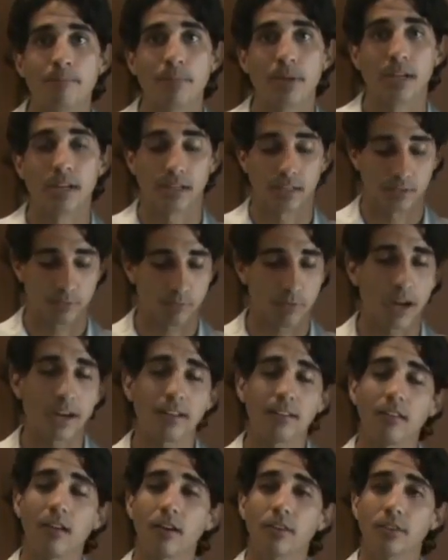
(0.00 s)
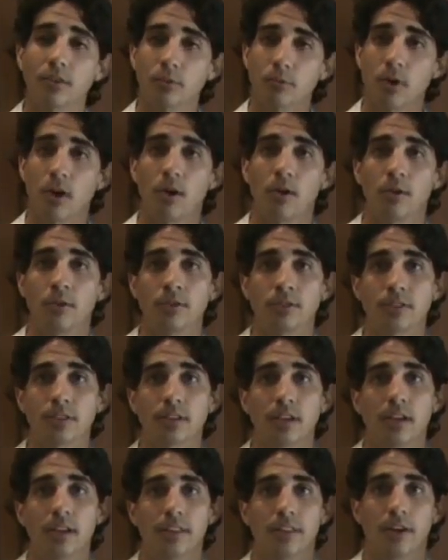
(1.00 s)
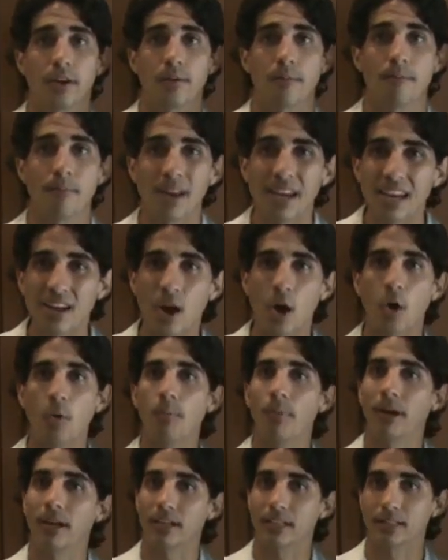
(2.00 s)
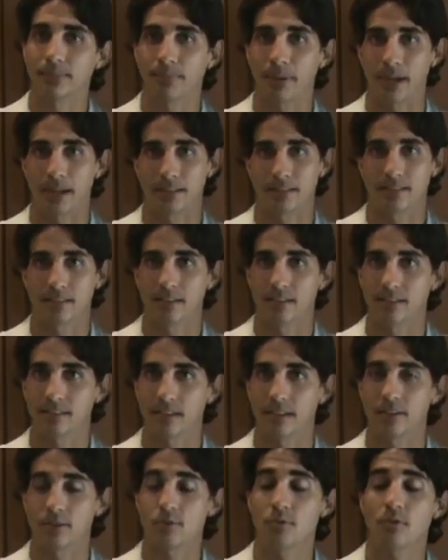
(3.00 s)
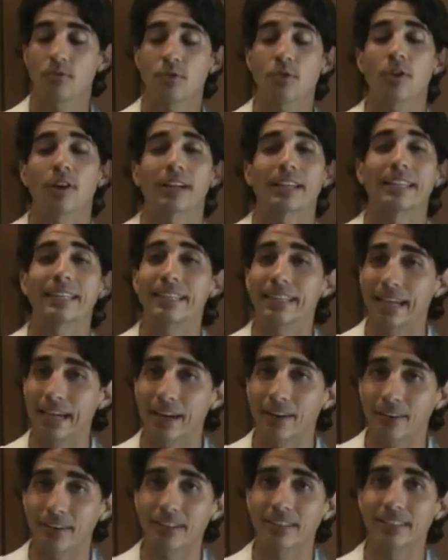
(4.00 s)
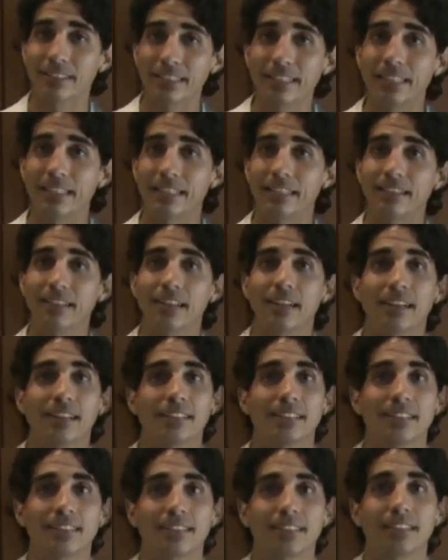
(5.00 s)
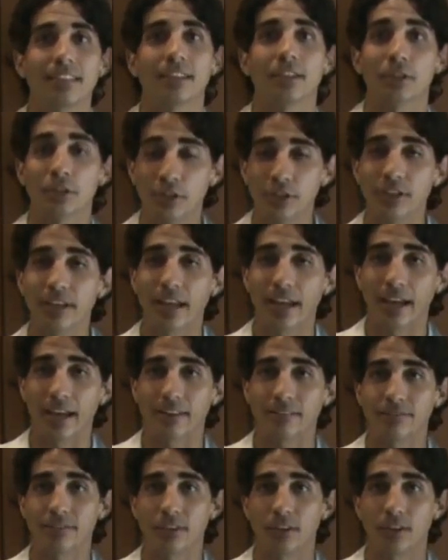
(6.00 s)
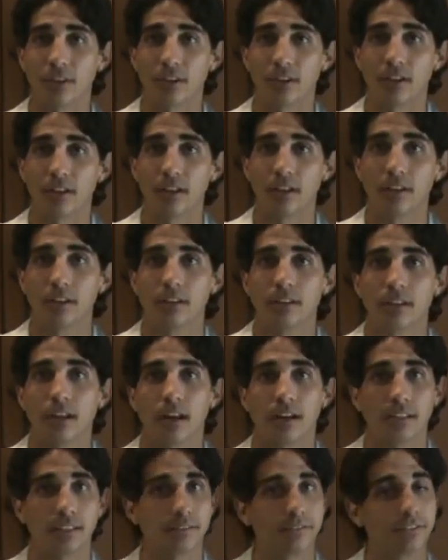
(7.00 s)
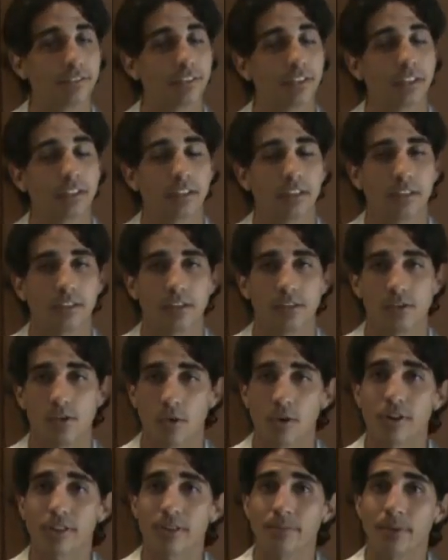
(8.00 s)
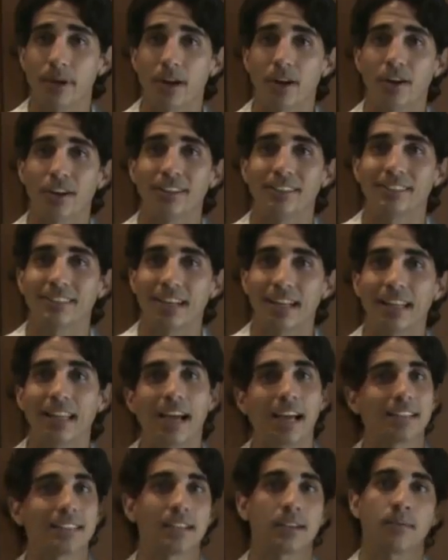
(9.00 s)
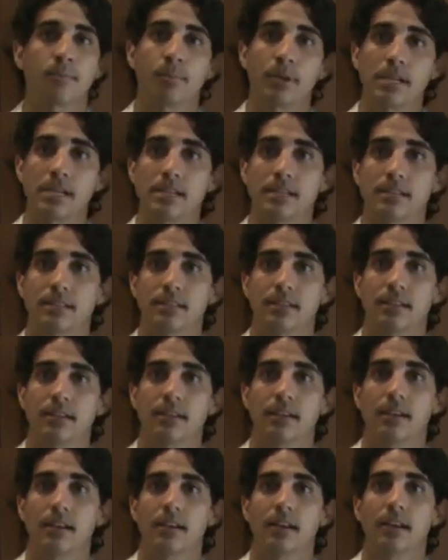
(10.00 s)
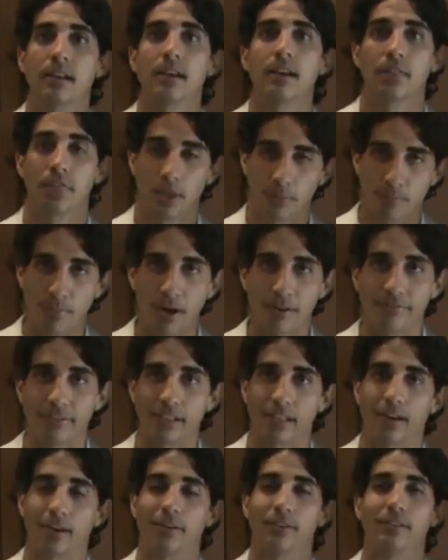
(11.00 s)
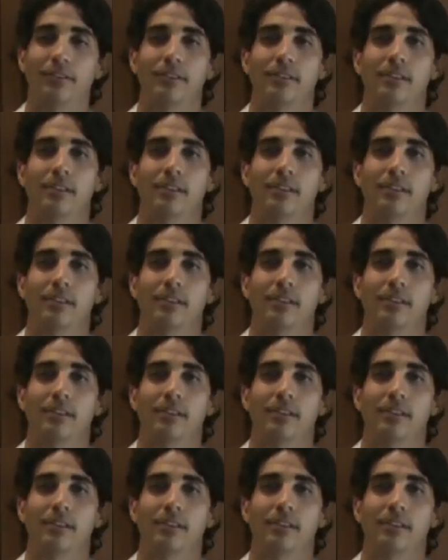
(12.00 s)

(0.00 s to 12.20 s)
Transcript: Because right along the roads, there are many open expanses, and you're guaranteed to see a good handful of North America's classic beast, the buffalo.